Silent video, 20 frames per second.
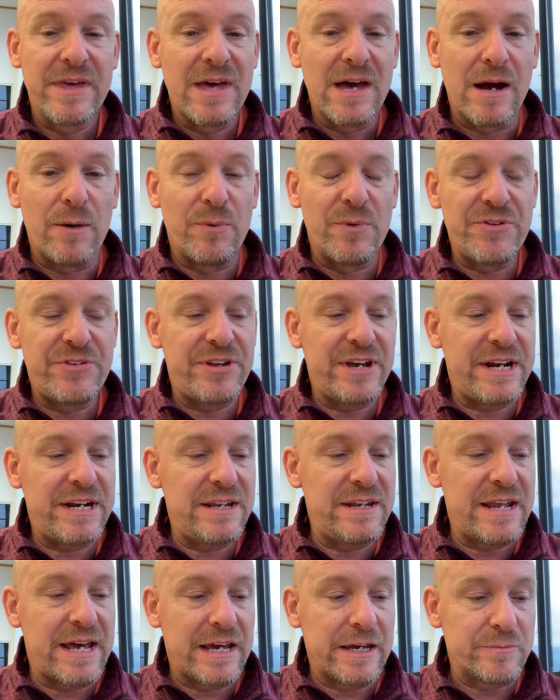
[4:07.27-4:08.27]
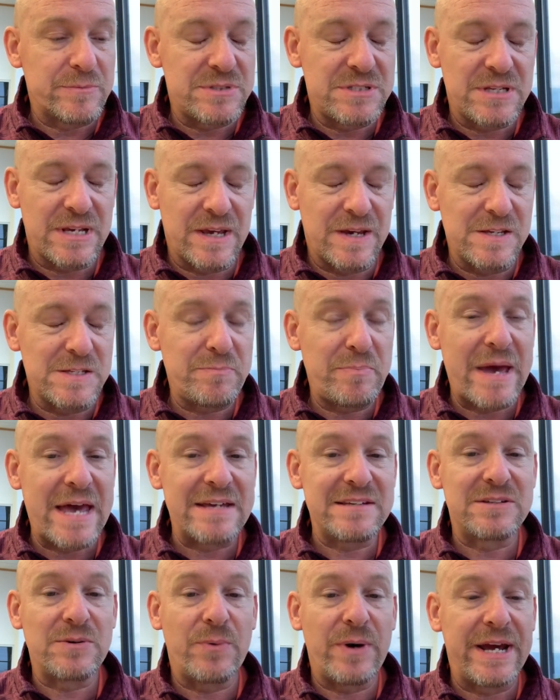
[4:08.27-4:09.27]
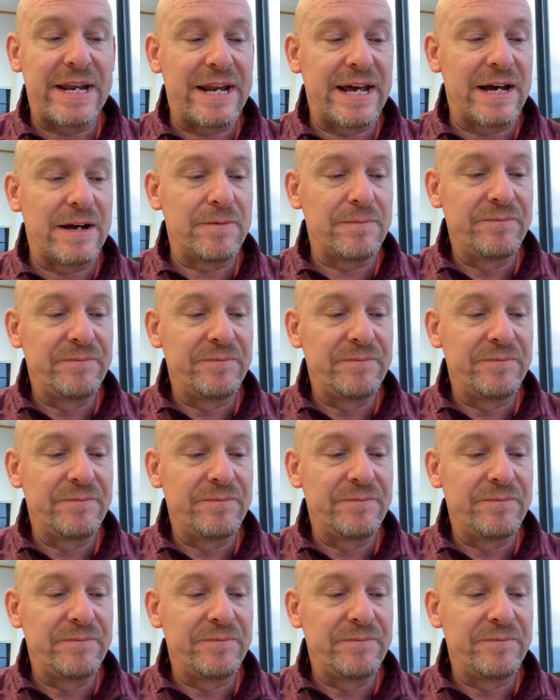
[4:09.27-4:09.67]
I won't say any names, and he's passed away now,